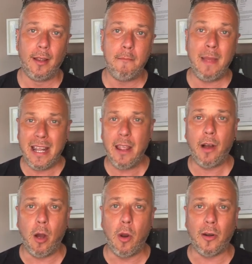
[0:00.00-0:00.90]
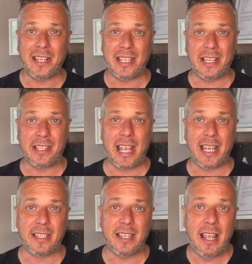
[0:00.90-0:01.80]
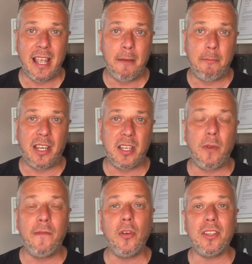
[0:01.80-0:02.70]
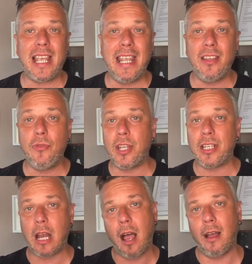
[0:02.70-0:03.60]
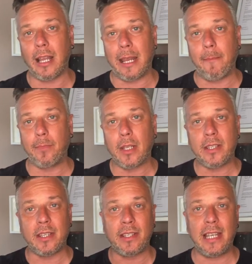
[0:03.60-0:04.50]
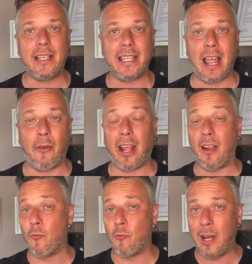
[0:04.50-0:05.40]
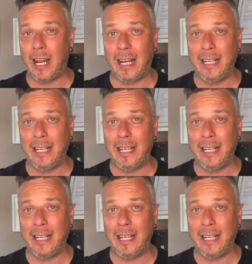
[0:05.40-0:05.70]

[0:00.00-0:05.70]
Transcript: Many of our worries exist because we've not taken the time to sit down and really